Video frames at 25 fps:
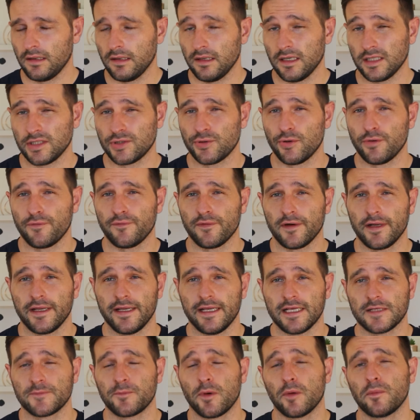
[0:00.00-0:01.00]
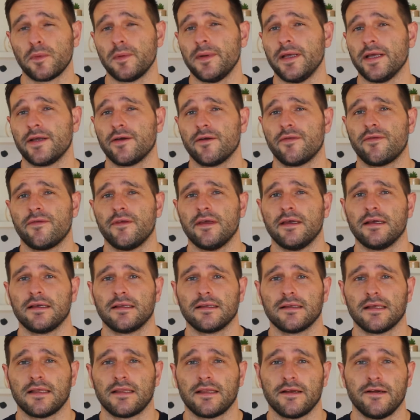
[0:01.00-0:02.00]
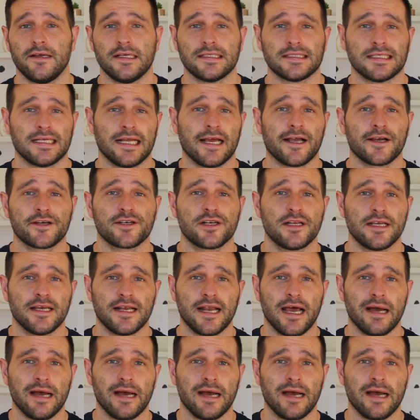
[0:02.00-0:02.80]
And truthfully, it's probably a good thing that there isn't actually an